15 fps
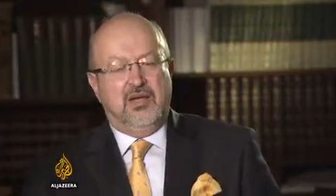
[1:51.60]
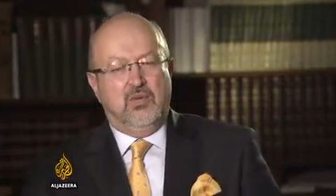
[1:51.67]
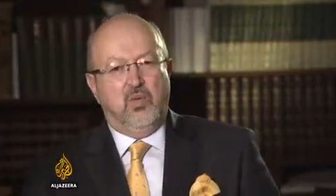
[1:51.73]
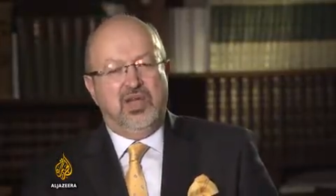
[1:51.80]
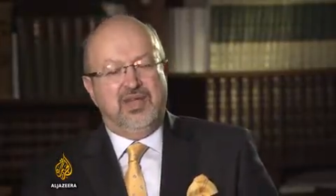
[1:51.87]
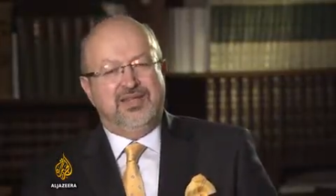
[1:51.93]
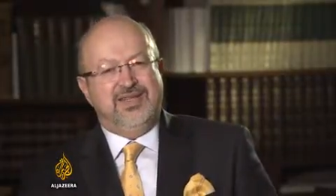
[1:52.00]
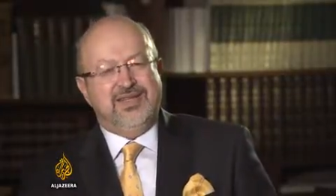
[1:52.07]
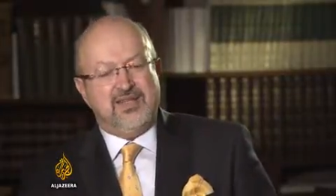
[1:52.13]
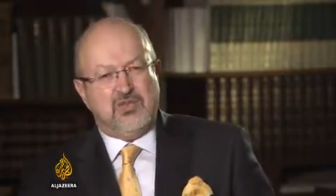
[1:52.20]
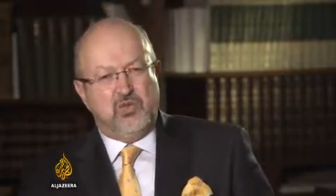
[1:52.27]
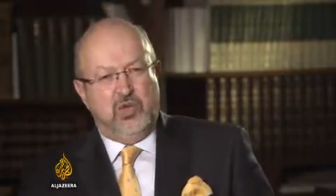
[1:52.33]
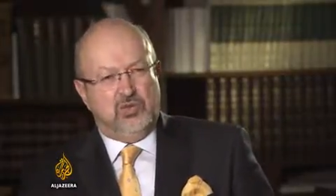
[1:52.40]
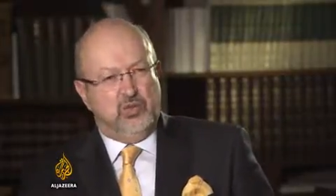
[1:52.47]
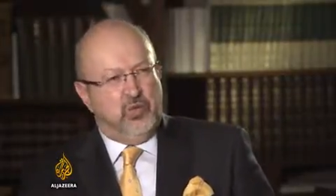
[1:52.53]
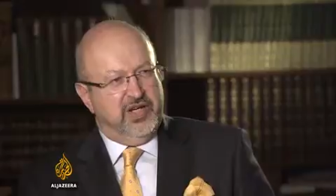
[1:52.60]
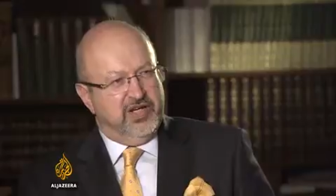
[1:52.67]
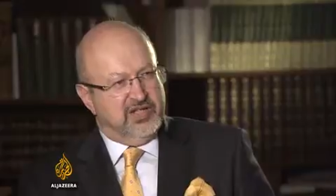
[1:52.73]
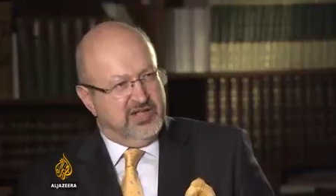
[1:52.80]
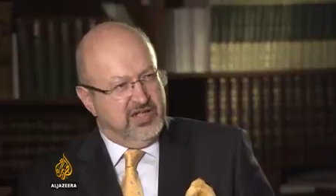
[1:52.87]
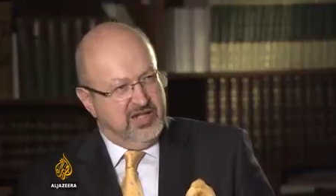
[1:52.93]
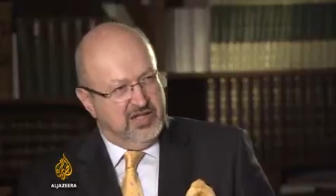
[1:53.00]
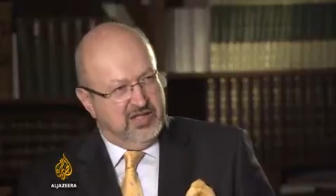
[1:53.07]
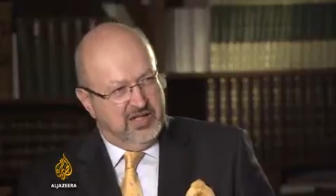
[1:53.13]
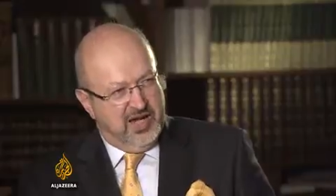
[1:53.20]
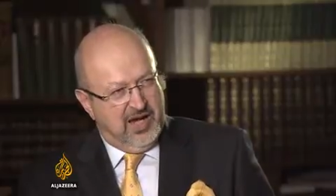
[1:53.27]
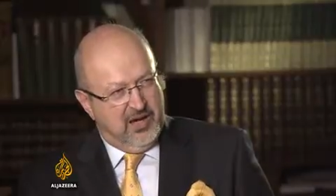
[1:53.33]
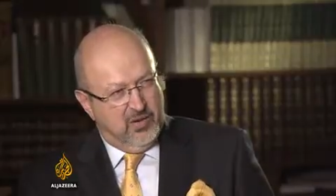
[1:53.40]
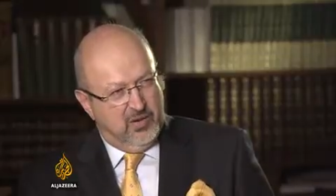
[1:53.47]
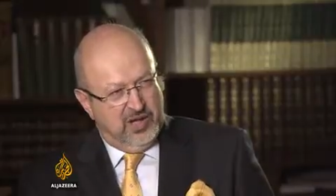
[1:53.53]
Well, this is what we are seeing
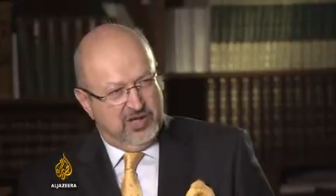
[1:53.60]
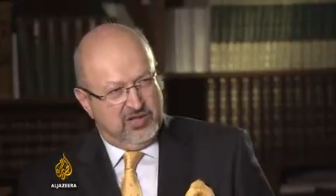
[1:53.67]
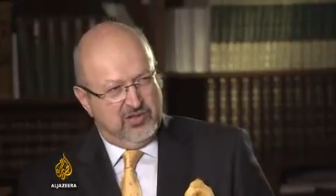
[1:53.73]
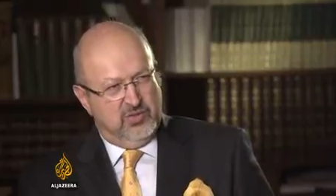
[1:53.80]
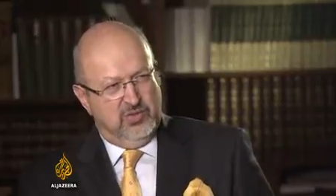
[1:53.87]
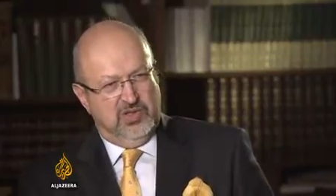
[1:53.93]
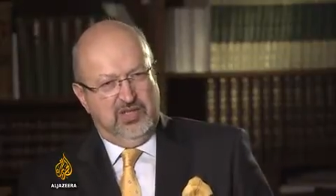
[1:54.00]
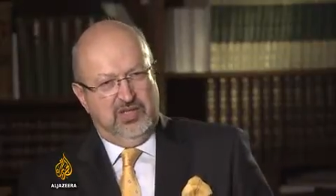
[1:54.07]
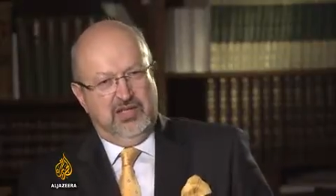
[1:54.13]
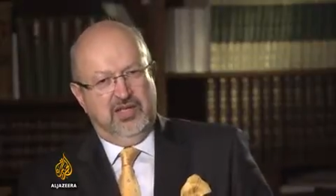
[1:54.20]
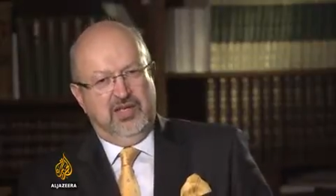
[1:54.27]
now, actually,